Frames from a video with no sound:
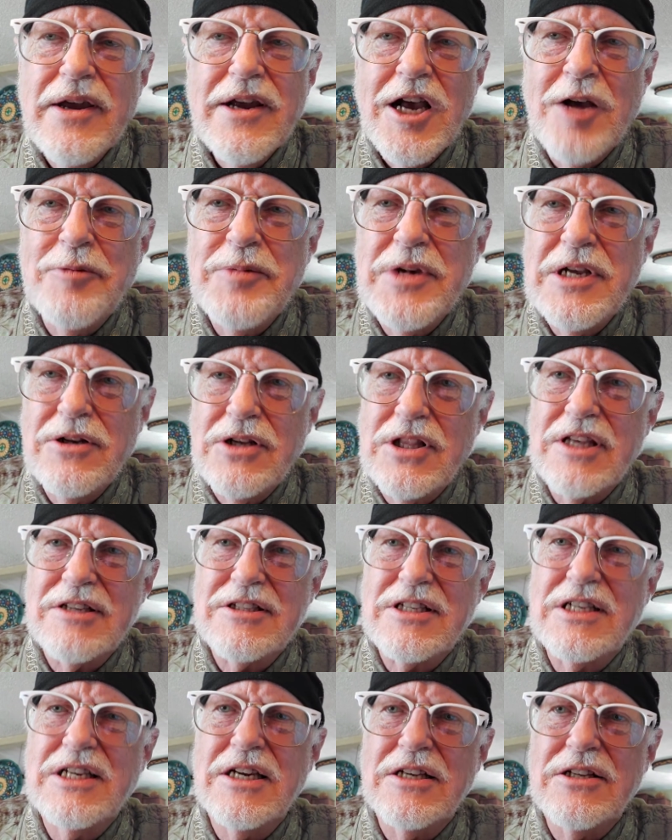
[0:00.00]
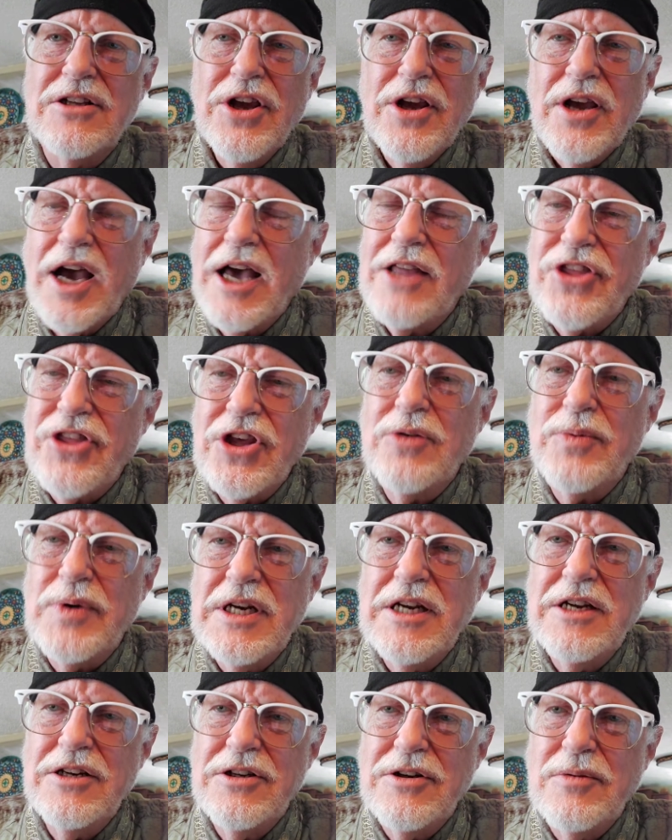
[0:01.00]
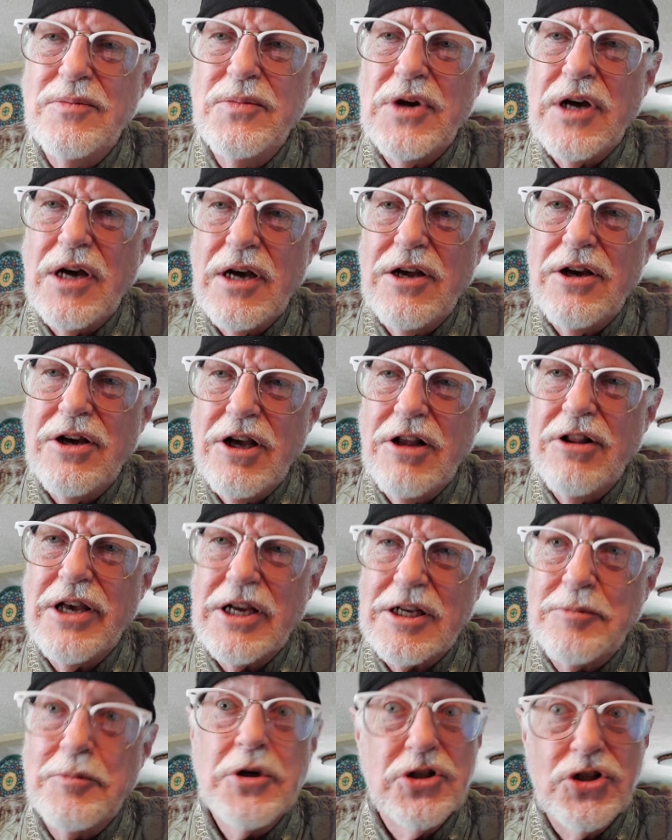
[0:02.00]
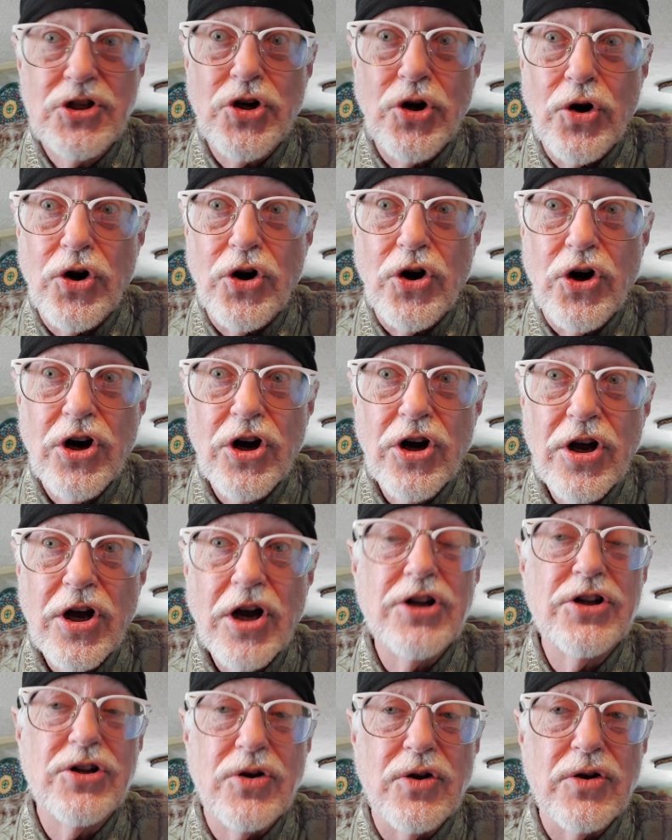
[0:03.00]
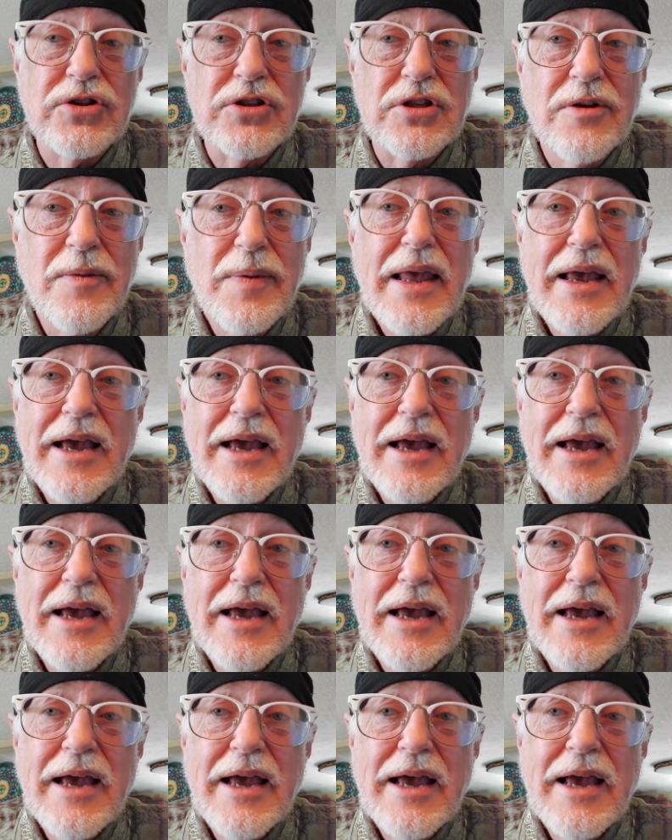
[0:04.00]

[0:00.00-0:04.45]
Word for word: I mean, let's get. I think we need to uh, elect mature adults.